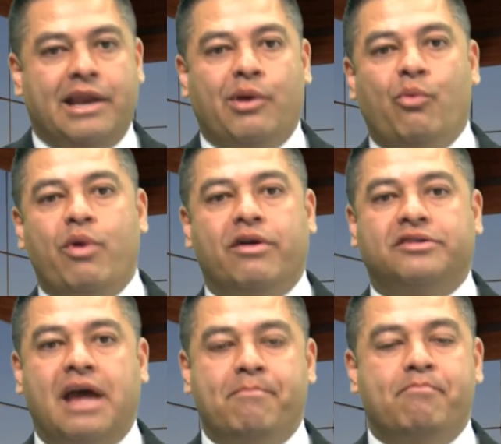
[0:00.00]
And where
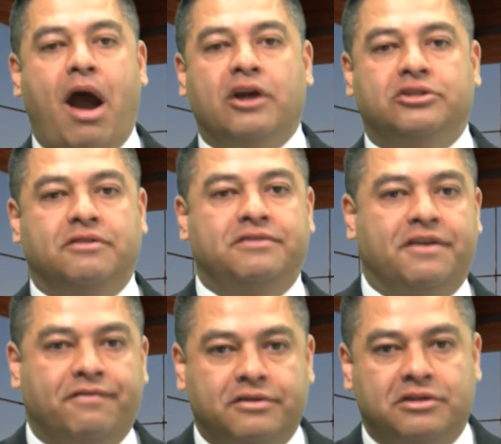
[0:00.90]
is that margin of
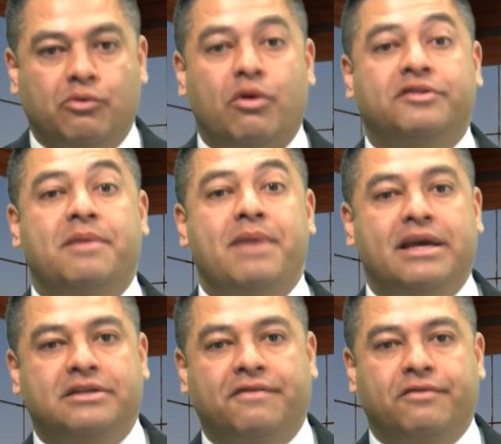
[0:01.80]
difference and what does that
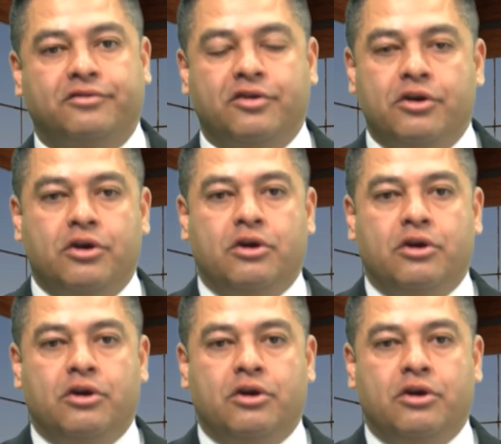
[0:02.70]
make a difference?